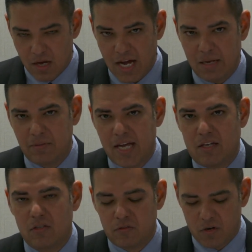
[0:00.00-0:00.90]
I am
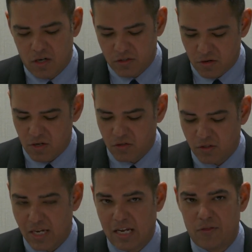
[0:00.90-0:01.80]
taking this very
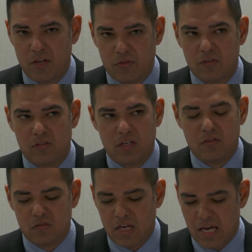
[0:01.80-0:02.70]
seriously, and I think this
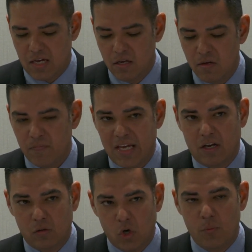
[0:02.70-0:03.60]
is a
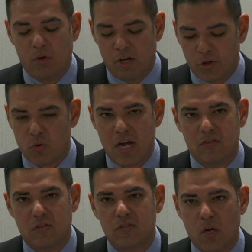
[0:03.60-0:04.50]
global health
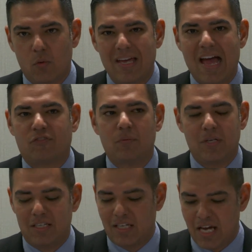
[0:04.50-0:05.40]
crisis that we have to be
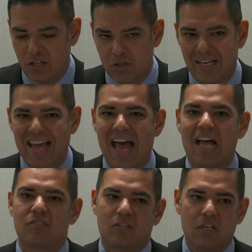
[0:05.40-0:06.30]
engaged, and I
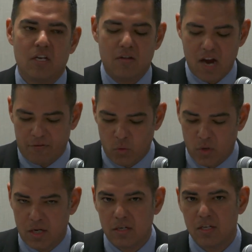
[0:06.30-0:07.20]
ask
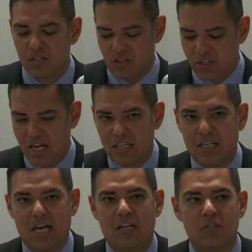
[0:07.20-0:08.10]
everyone to stay
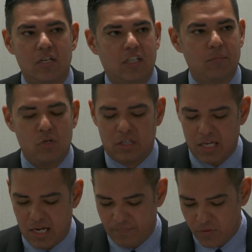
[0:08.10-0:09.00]
engaged and to
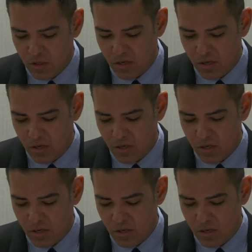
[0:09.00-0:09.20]
communicate